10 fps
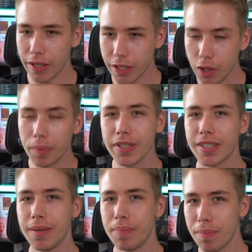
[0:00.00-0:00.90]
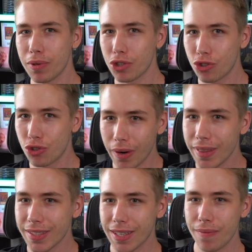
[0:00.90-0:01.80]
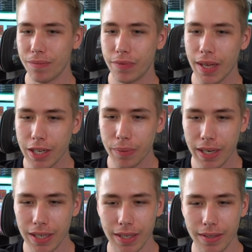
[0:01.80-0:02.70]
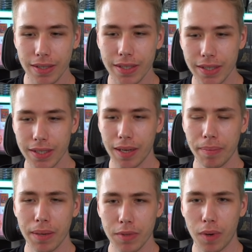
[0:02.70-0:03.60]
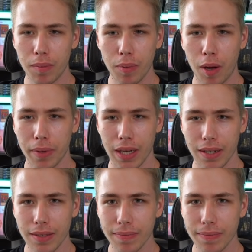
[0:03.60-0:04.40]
You will see people join this game fairly quickly because this game becomes more and more popular.